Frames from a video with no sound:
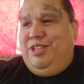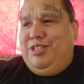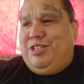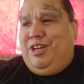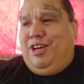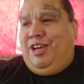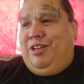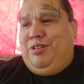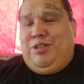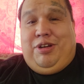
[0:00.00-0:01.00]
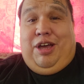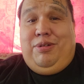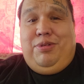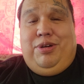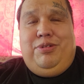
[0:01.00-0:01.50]
this guy? And he's like, I
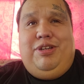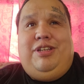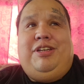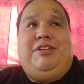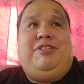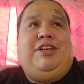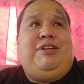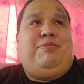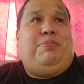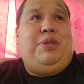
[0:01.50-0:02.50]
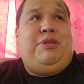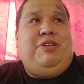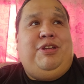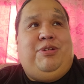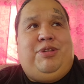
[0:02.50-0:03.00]
don't know. And then they like put,
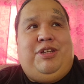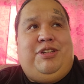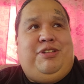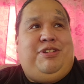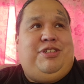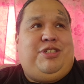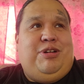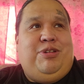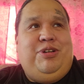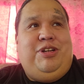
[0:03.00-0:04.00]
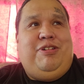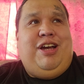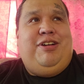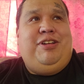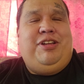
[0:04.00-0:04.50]
you know, they start looking
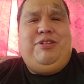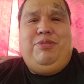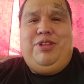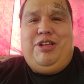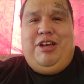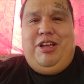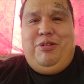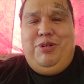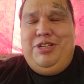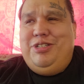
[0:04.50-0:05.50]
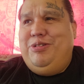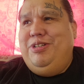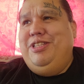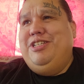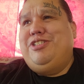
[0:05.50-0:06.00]
around and like, what the hell? What are you
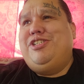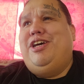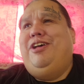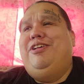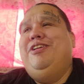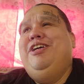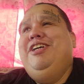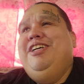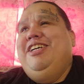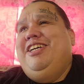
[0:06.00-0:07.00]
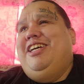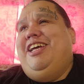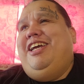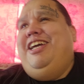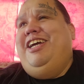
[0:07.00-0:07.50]
doing in this cell? He's